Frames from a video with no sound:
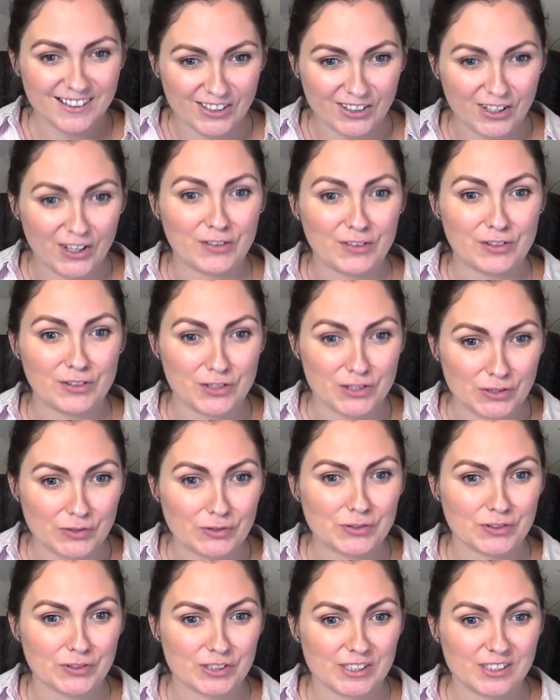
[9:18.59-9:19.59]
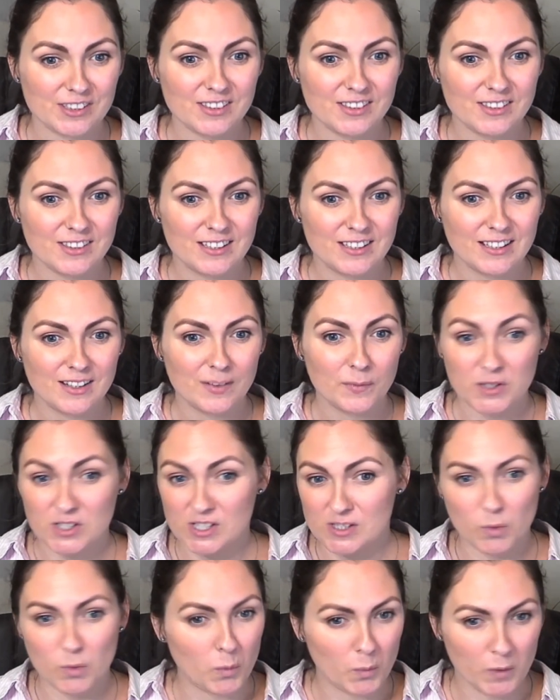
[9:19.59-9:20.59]
the children, which
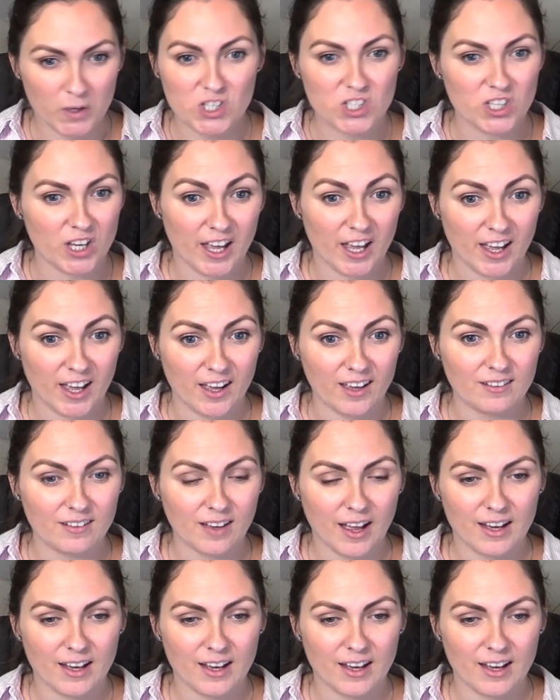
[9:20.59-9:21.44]
is what we share.